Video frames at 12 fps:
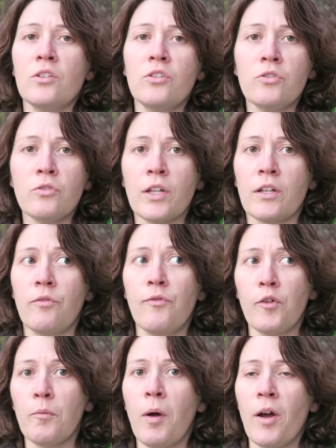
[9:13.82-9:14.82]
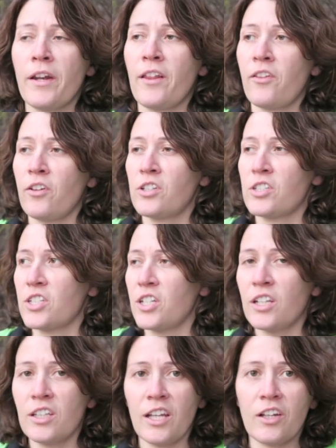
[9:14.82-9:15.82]
do a full body search.
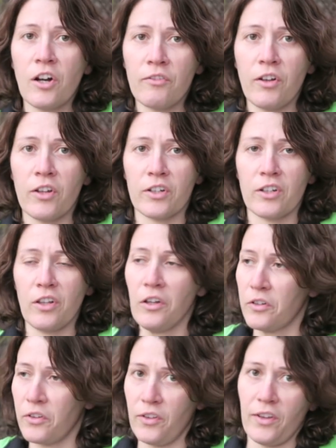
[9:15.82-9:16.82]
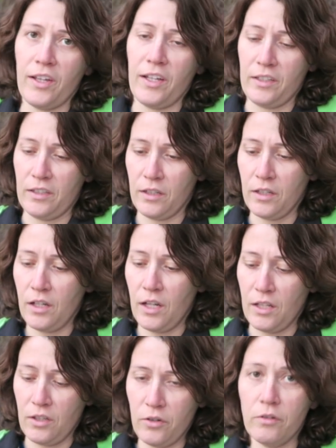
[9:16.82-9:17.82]
Take off all your clothes and
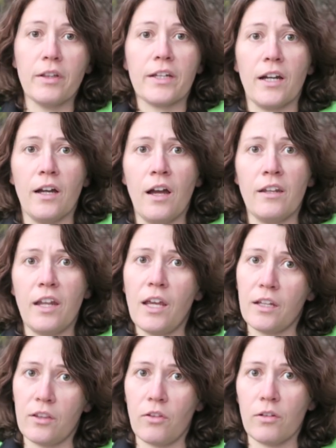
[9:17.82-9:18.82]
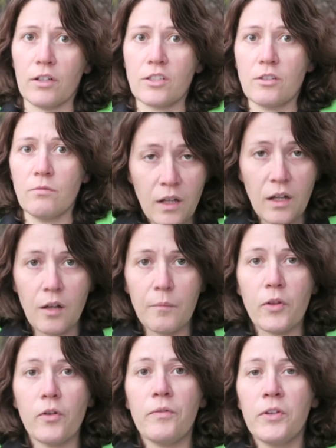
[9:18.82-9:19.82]
do a naked search.
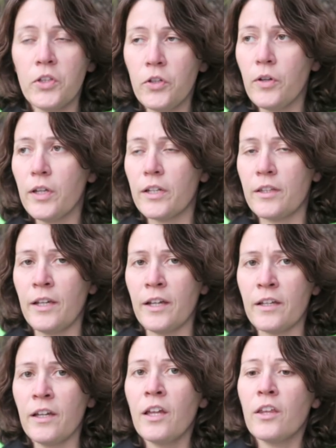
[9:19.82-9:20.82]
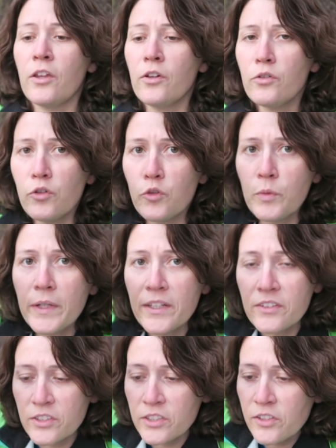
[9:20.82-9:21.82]
So if you do get a tick, use
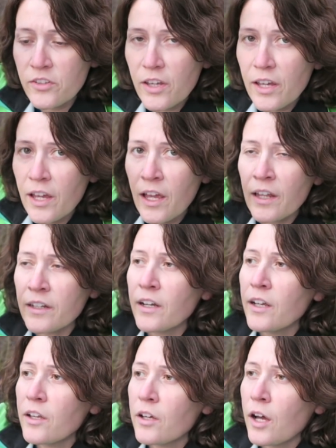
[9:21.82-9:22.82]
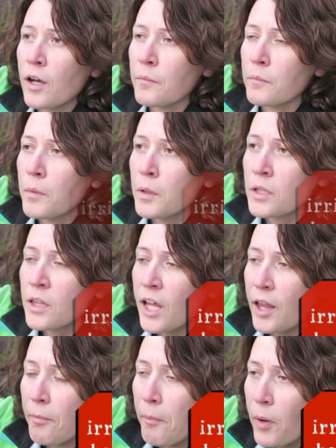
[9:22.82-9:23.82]
tweezers and
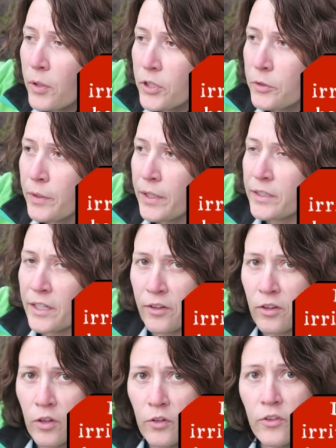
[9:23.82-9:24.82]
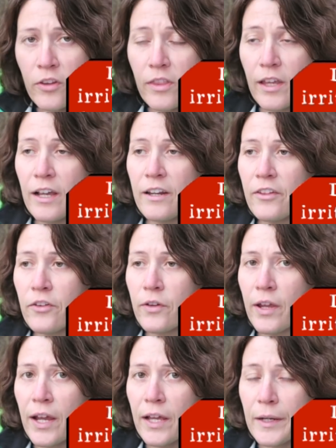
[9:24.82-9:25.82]
clasp onto it as close to the head as you
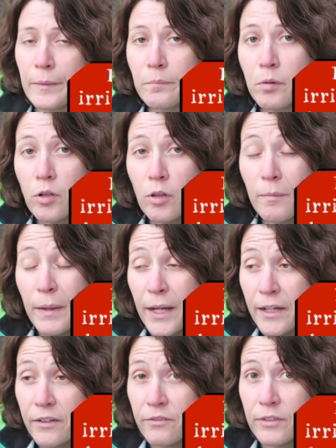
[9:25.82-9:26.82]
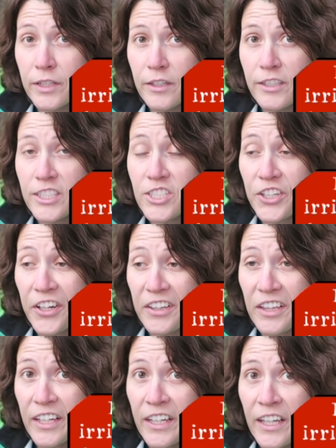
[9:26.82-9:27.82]
can and pull back very
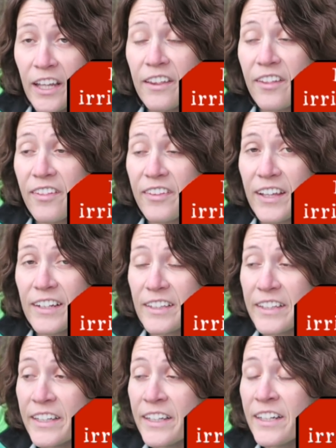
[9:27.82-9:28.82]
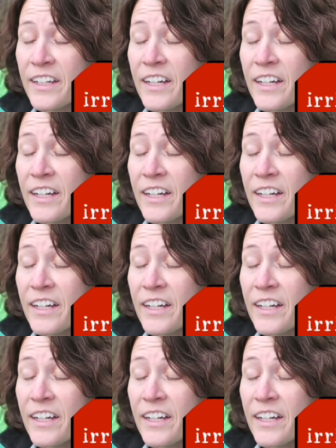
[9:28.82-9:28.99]
gently and steadily